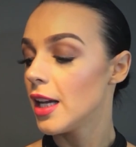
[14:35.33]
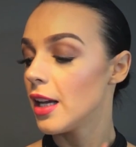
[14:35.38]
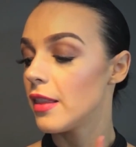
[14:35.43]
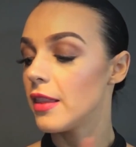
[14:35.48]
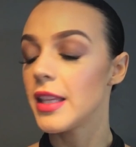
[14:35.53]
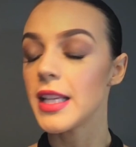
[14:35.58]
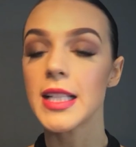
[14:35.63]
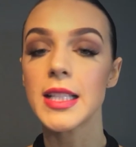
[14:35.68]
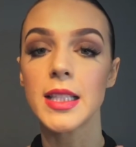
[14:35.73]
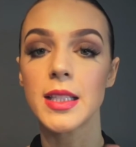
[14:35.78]

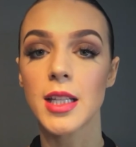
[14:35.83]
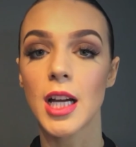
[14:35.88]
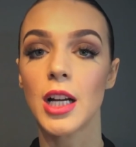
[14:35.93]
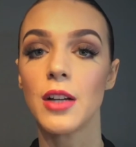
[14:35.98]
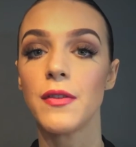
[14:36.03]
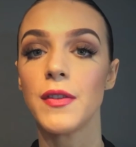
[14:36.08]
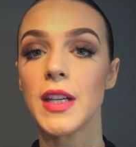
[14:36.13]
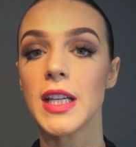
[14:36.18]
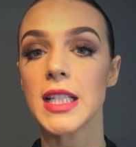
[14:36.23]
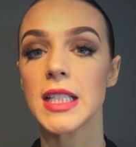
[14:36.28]
This
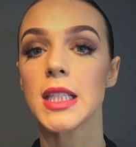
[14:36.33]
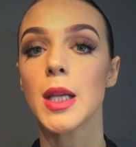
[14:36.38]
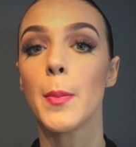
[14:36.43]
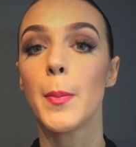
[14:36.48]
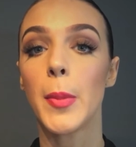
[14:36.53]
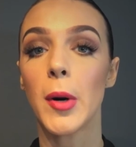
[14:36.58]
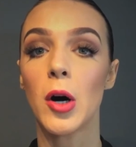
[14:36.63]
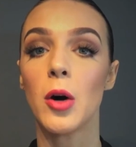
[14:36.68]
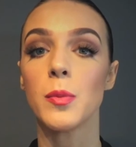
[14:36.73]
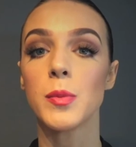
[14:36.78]
stuff is the
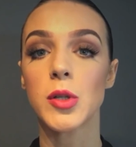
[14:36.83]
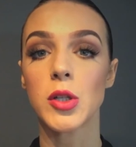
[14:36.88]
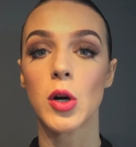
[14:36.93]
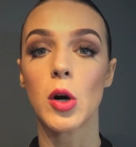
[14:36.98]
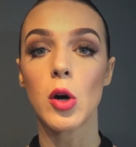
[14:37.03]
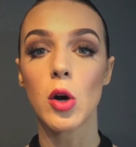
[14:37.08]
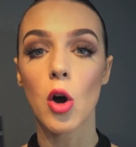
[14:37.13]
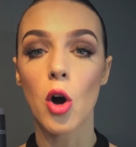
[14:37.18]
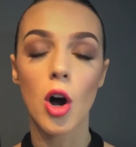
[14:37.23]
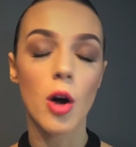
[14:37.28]

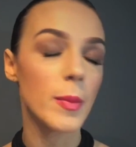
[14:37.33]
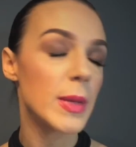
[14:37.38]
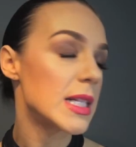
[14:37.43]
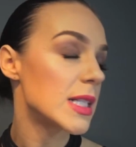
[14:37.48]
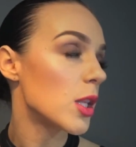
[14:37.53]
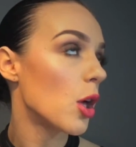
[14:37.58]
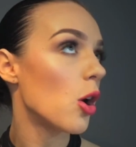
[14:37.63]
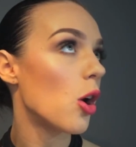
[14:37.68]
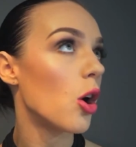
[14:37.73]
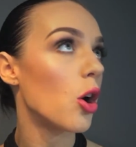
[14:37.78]
bomb.com. It's
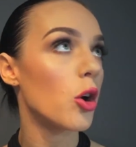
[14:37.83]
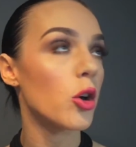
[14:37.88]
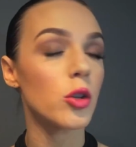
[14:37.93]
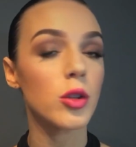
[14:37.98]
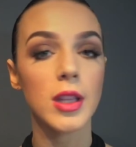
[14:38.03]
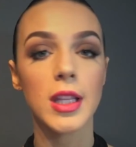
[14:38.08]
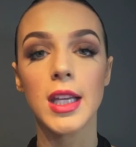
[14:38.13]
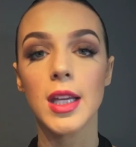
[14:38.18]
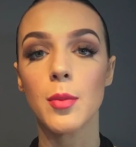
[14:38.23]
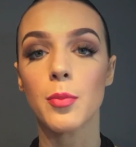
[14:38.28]
the
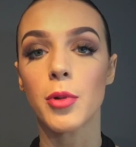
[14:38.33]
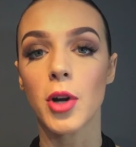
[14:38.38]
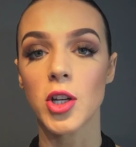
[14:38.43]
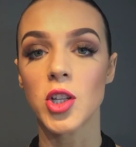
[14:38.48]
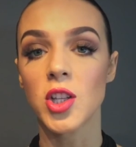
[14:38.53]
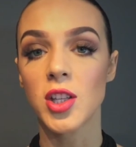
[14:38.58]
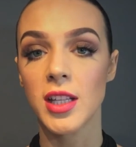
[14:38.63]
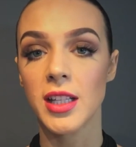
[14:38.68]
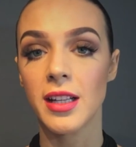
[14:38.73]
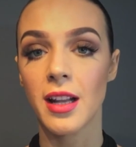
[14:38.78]
only brush
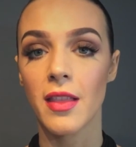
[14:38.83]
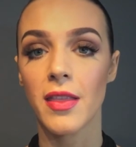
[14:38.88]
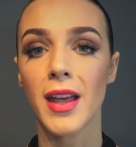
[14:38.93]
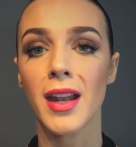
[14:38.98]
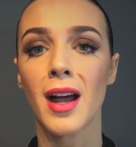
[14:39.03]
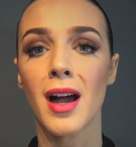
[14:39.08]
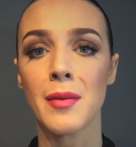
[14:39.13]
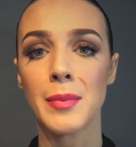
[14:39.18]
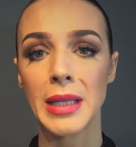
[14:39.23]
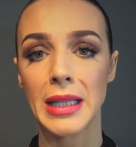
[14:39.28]
cleaner
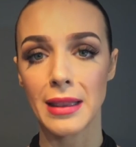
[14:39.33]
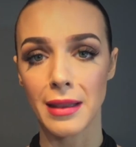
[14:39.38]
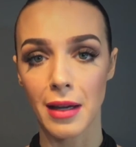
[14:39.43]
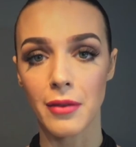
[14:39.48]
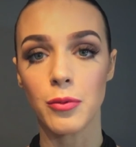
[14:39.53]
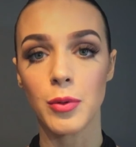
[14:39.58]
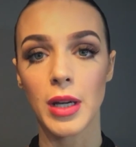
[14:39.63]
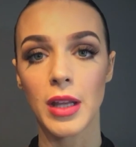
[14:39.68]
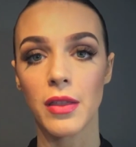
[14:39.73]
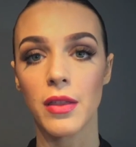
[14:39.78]
that I'm in
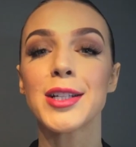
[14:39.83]
love with.